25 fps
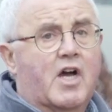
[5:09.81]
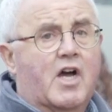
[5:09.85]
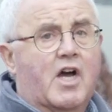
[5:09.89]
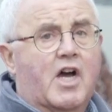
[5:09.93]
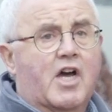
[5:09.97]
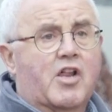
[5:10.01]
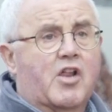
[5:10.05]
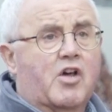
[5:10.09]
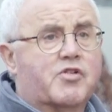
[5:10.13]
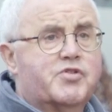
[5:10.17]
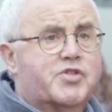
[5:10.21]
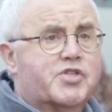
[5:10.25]

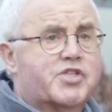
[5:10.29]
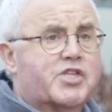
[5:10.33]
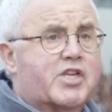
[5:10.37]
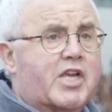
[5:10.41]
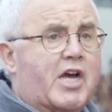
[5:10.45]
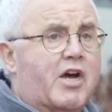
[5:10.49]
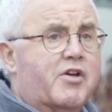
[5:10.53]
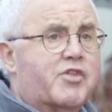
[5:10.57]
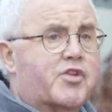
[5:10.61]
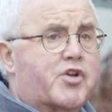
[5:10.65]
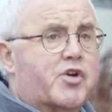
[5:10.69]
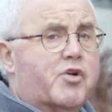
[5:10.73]
And I'll just
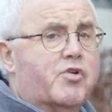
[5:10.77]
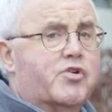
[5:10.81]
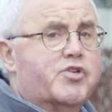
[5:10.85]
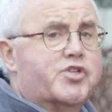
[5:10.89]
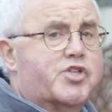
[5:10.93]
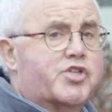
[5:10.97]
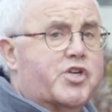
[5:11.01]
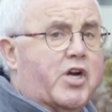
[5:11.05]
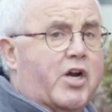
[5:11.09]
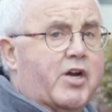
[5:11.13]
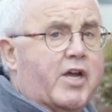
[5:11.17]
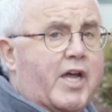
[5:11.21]
go through and
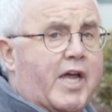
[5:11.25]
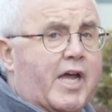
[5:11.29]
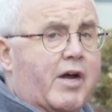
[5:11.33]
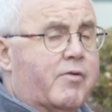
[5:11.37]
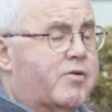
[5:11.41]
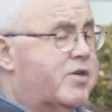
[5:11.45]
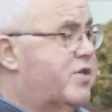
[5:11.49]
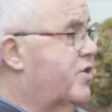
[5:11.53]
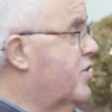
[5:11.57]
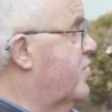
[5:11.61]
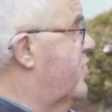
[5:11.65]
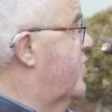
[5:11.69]
show you how
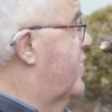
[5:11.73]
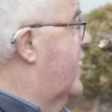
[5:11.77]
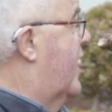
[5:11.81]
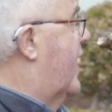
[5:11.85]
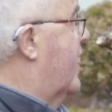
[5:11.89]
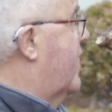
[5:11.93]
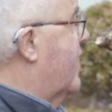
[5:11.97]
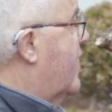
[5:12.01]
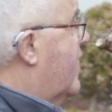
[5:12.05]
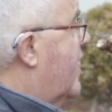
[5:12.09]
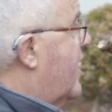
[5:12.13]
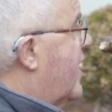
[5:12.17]
we do
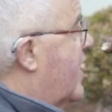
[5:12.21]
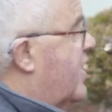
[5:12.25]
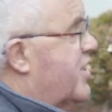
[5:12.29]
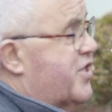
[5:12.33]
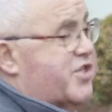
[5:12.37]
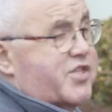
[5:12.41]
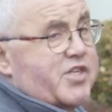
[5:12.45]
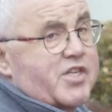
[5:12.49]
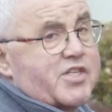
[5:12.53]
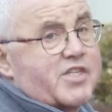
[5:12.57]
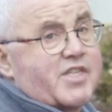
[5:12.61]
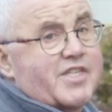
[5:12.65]
that. It's
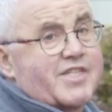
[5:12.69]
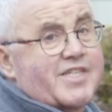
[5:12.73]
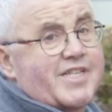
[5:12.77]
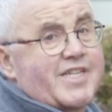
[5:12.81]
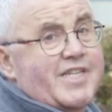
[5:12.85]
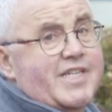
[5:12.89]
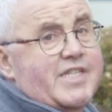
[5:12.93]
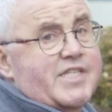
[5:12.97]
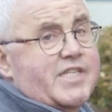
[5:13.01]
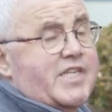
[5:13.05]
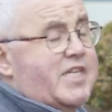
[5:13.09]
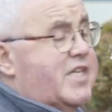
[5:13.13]
just as
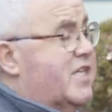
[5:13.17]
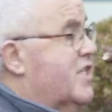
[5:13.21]
easy